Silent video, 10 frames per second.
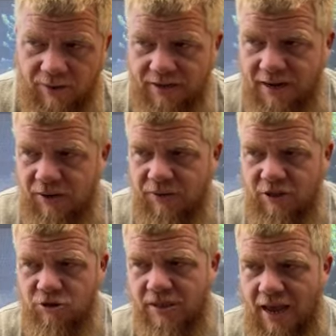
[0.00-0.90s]
right now, he
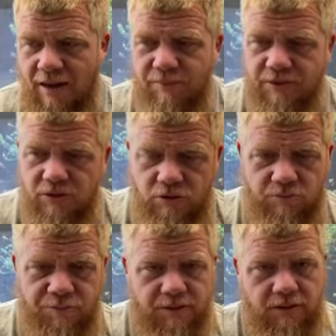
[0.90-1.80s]
just happened to
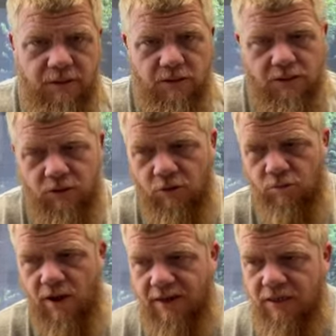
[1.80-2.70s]
be, you know,
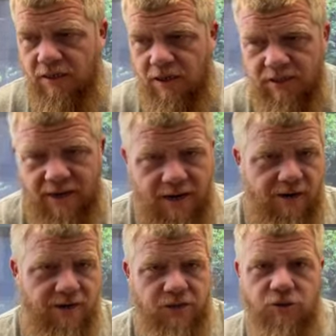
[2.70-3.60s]
riding along that
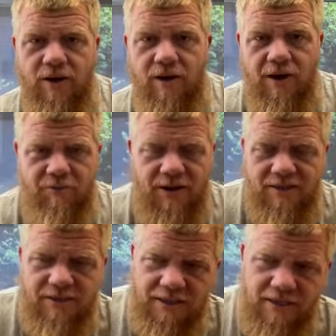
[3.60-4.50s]
area. So I, I ran
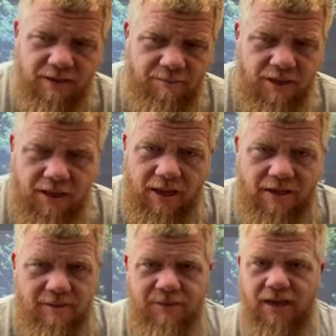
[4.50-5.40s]
into him
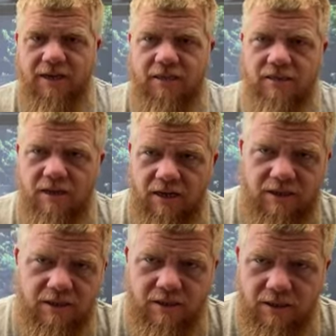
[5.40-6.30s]
and him and I got to
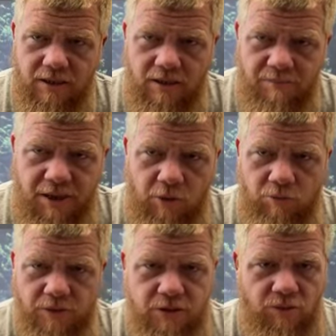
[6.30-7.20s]
talking uh, about
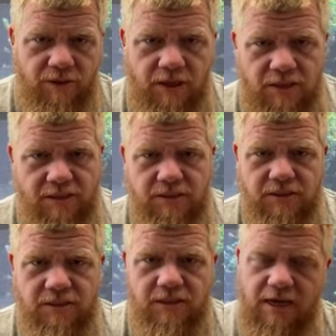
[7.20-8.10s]
what's going on in
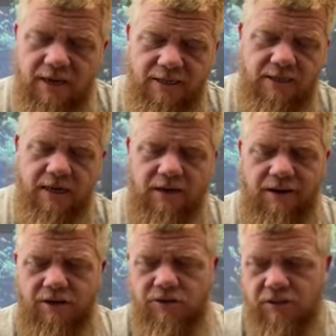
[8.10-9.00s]
Cincinnati and kind of
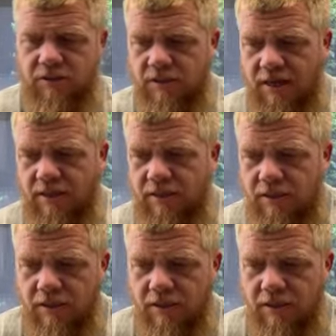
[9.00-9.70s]
how Cincinnati,